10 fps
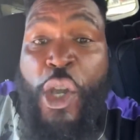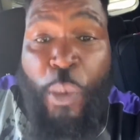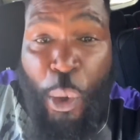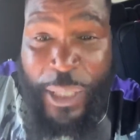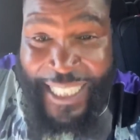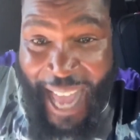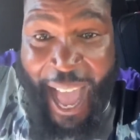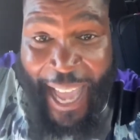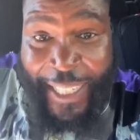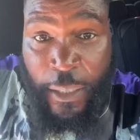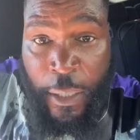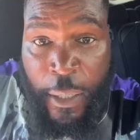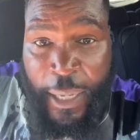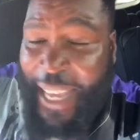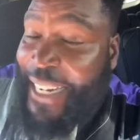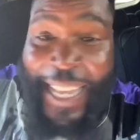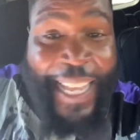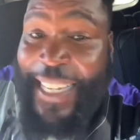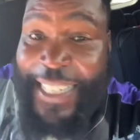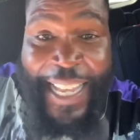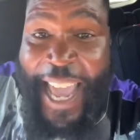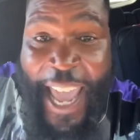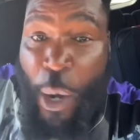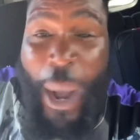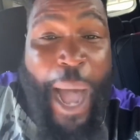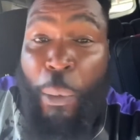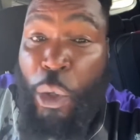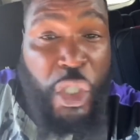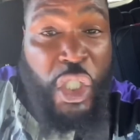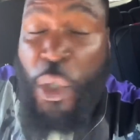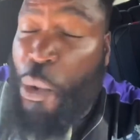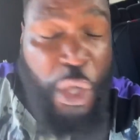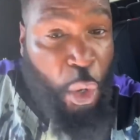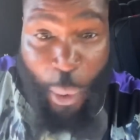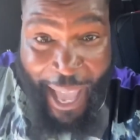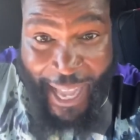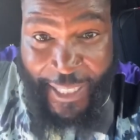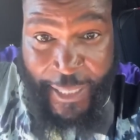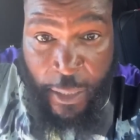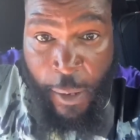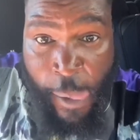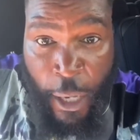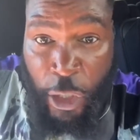You will sign an NDA or I will sue your ass.